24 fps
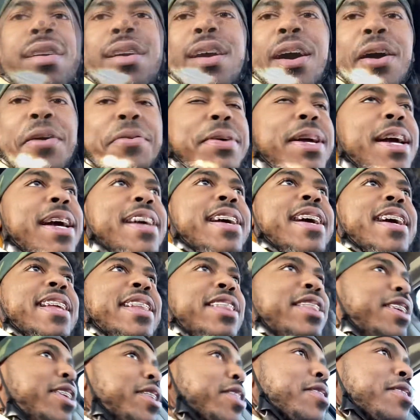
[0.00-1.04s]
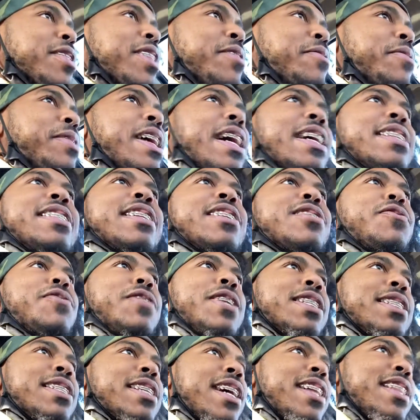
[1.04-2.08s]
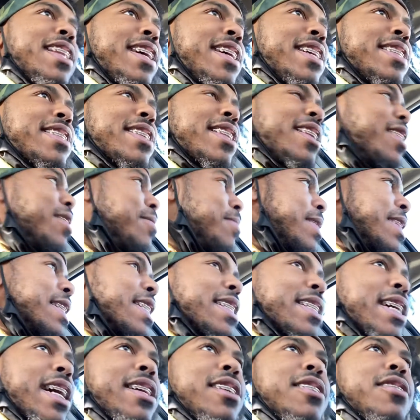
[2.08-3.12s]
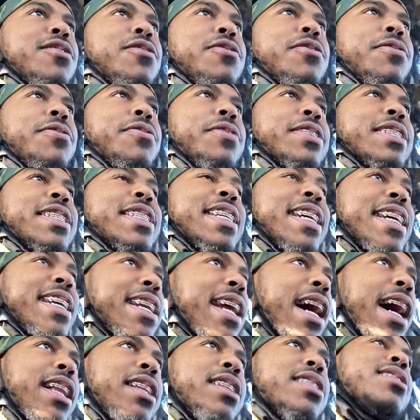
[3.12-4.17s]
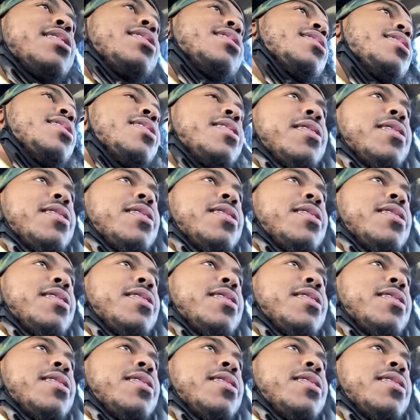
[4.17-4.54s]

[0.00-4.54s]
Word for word: Okay, and literally when I just finished that last clip, I just got a new one for ten dollars.